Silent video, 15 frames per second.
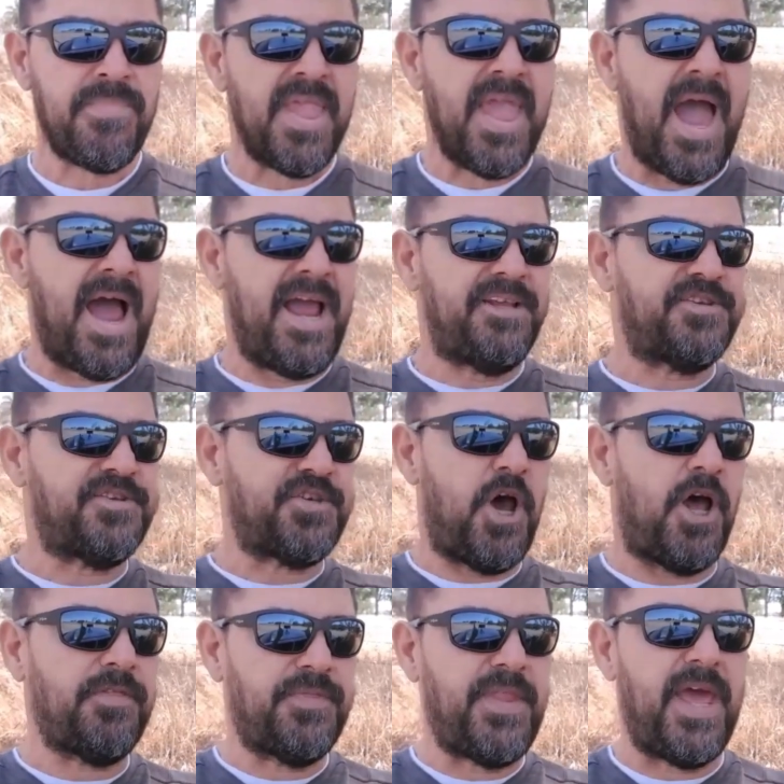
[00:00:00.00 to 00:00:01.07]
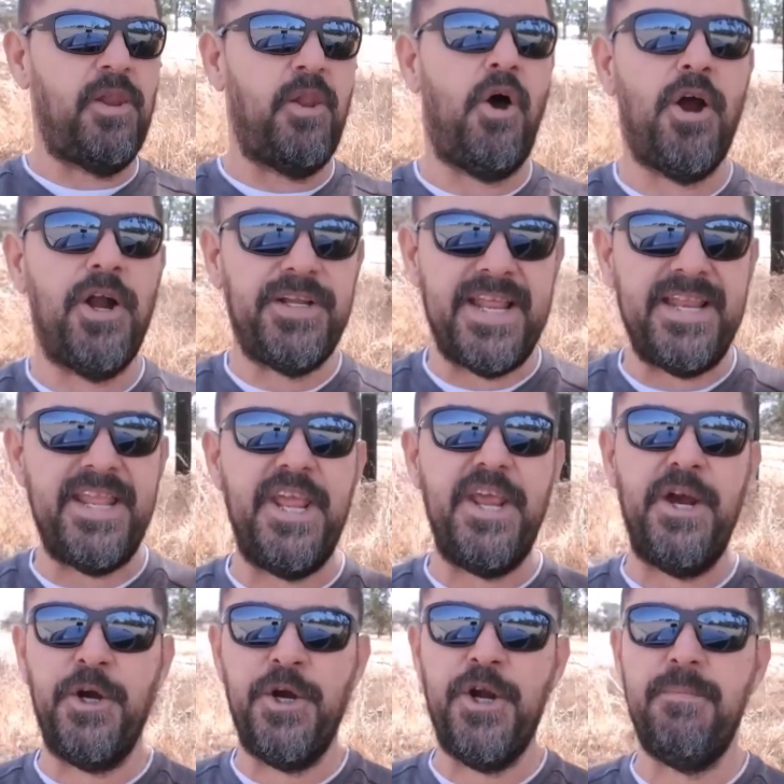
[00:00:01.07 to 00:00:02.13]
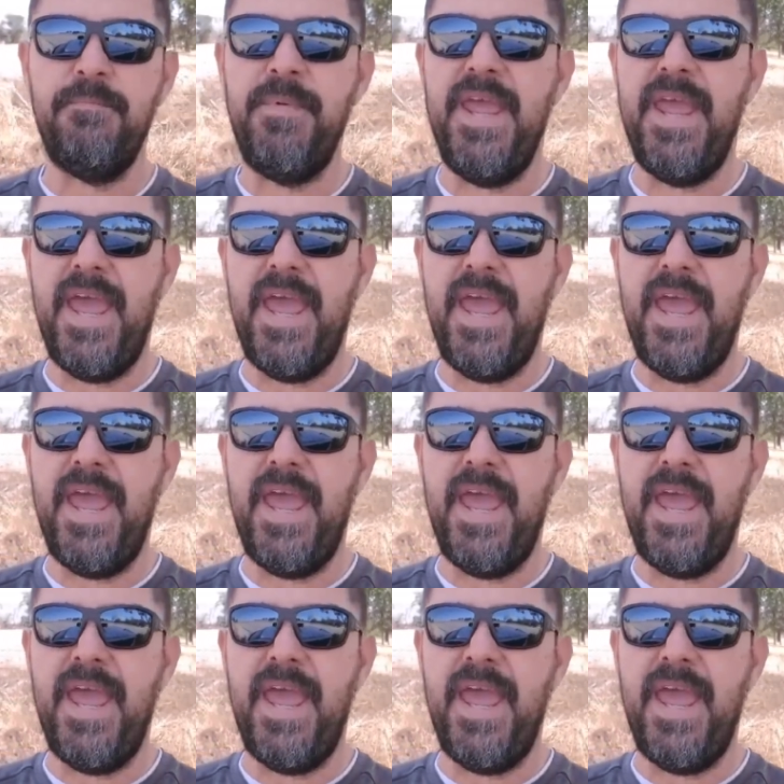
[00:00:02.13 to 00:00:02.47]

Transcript: I sought the Lord and he heard me